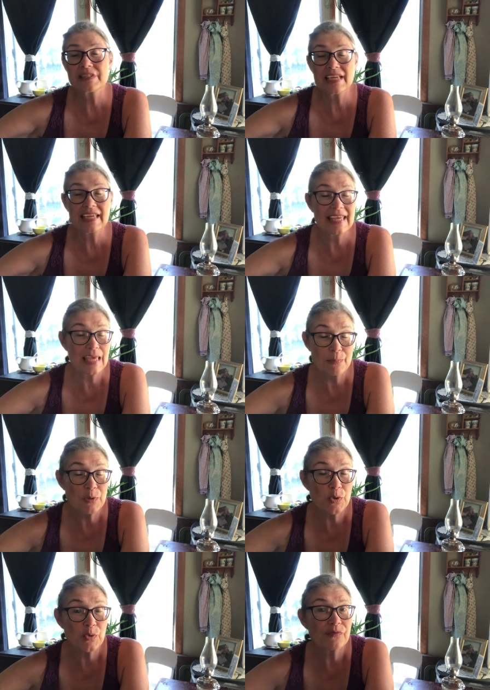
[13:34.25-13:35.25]
to keep
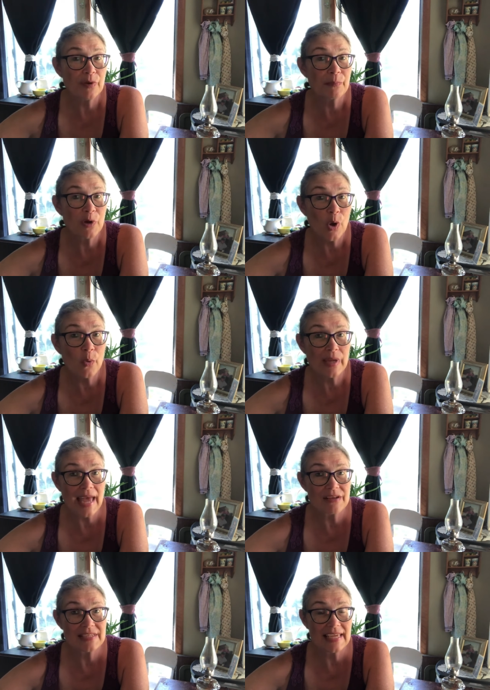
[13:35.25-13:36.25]
you from going
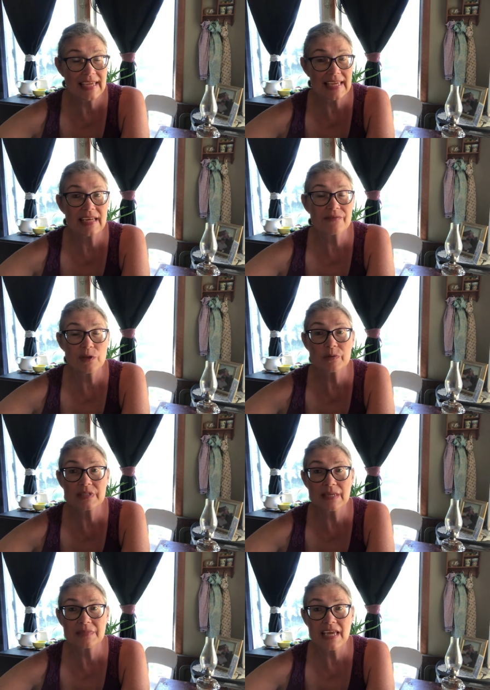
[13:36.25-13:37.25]
out to eat if
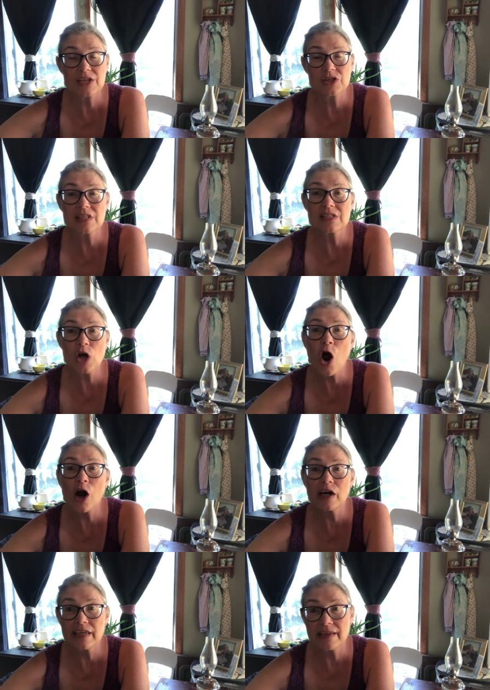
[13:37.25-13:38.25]
those temptations
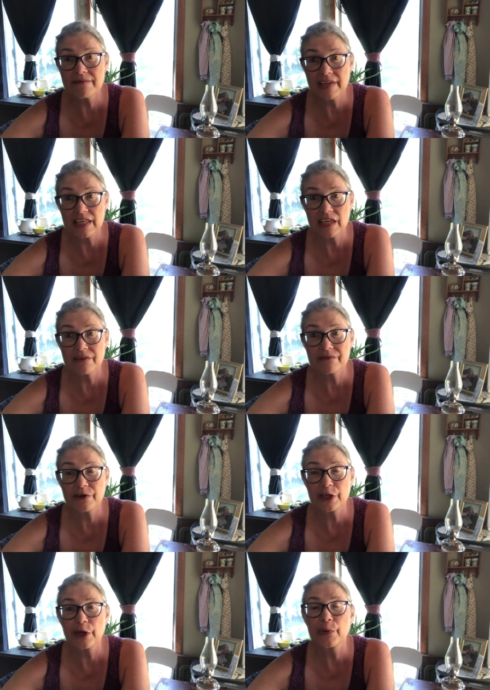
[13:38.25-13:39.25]
are convenient
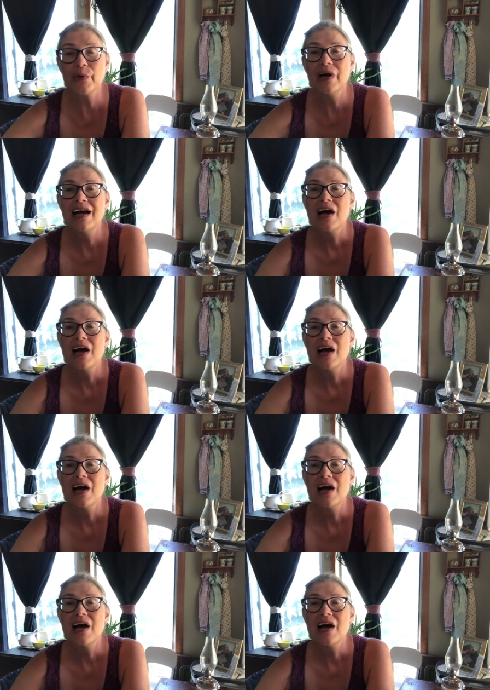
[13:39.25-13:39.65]
for you.